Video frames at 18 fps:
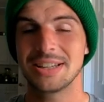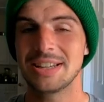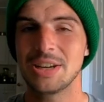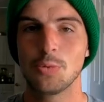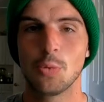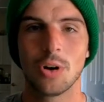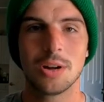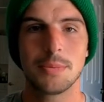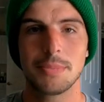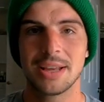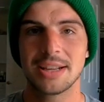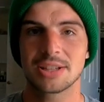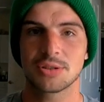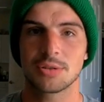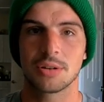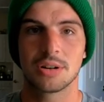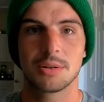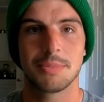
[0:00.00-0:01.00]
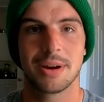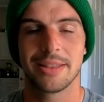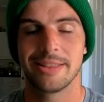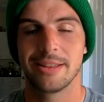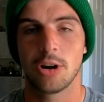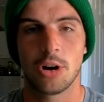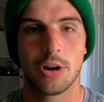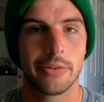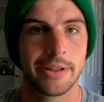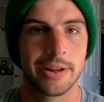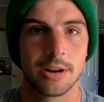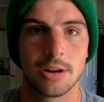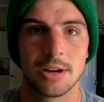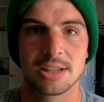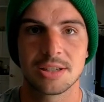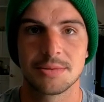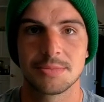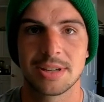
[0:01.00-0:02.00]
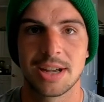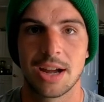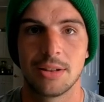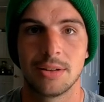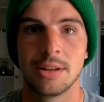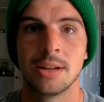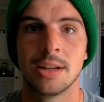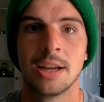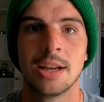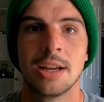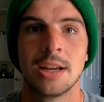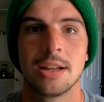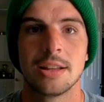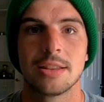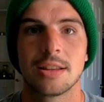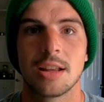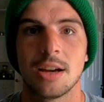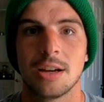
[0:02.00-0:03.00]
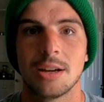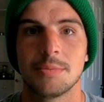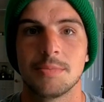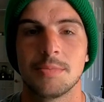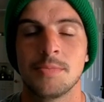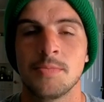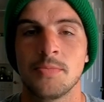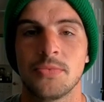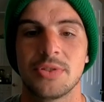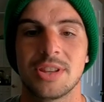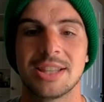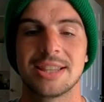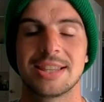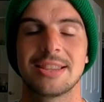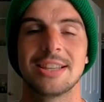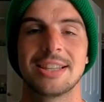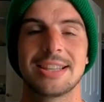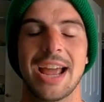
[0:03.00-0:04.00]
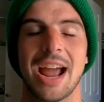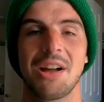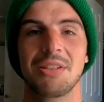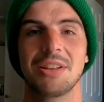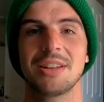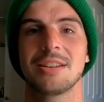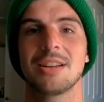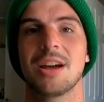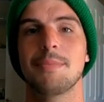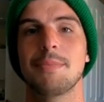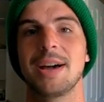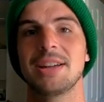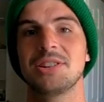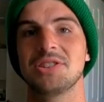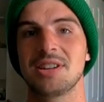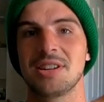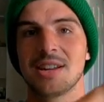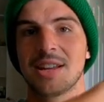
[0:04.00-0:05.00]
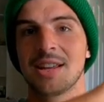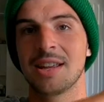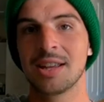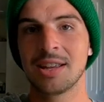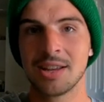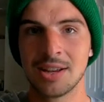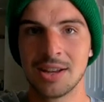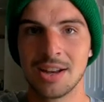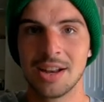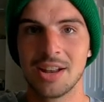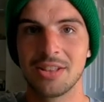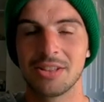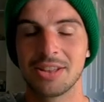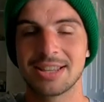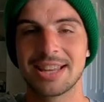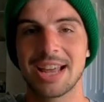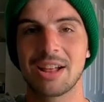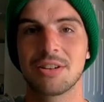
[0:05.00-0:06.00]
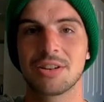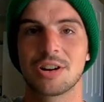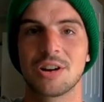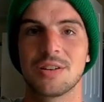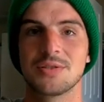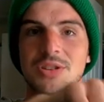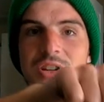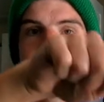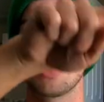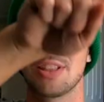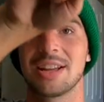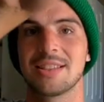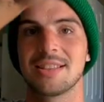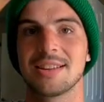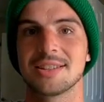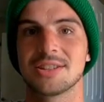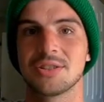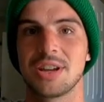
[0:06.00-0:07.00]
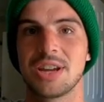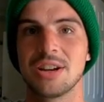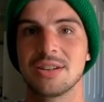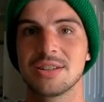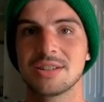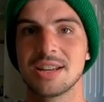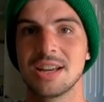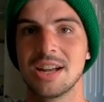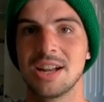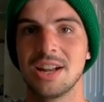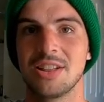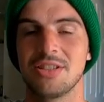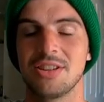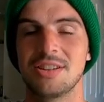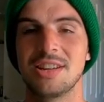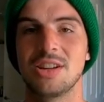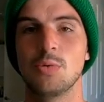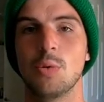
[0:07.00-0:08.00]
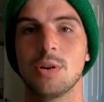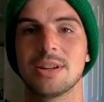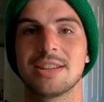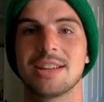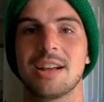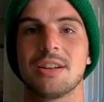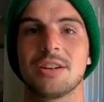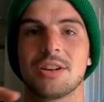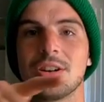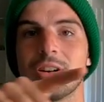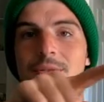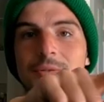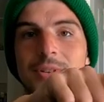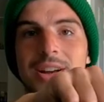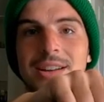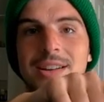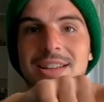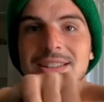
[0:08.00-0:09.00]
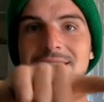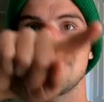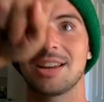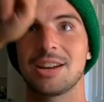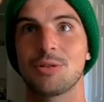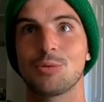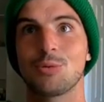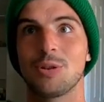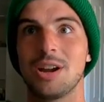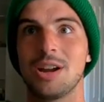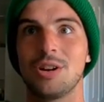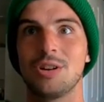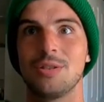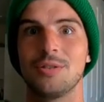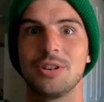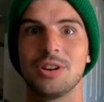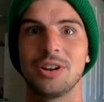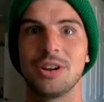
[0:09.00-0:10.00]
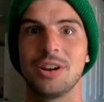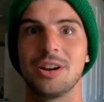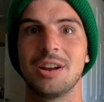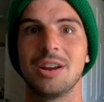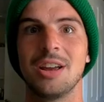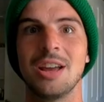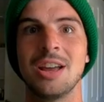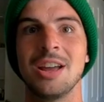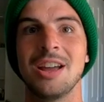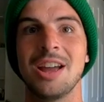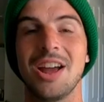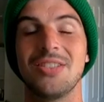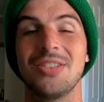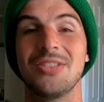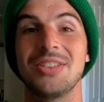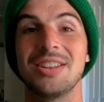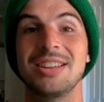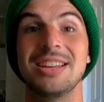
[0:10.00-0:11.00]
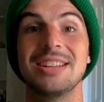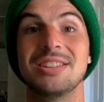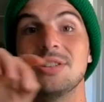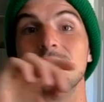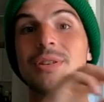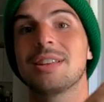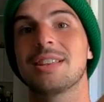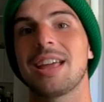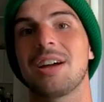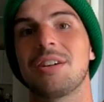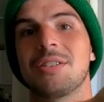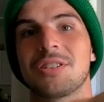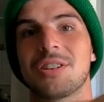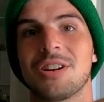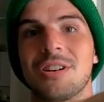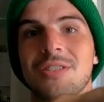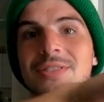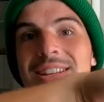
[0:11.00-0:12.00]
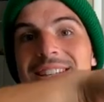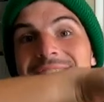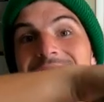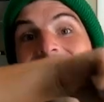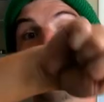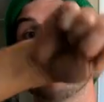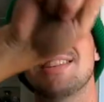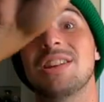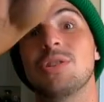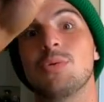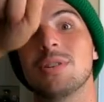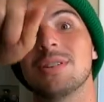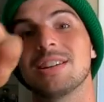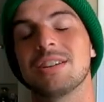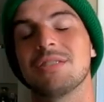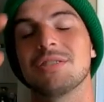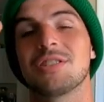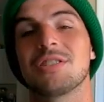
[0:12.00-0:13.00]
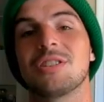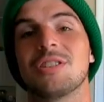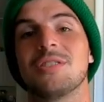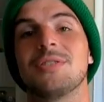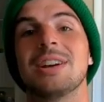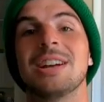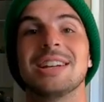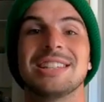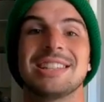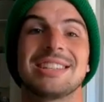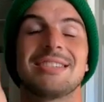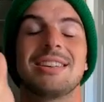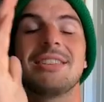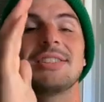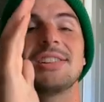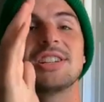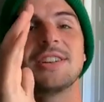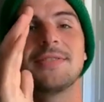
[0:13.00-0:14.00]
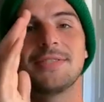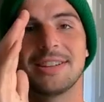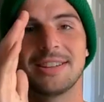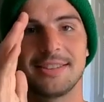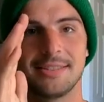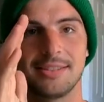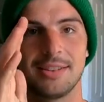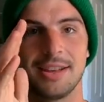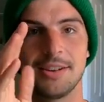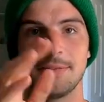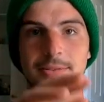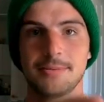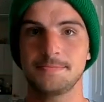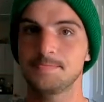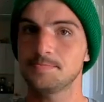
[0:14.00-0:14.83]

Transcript: D1 being surrounded by all that awesome talent, um, the the talent. Imagine the talent curve's looking like this. So here's the D1 talent curve, right? It's like right over here. And then the D2 talent curve is like the D1 talent curve, slightly shifted to the left.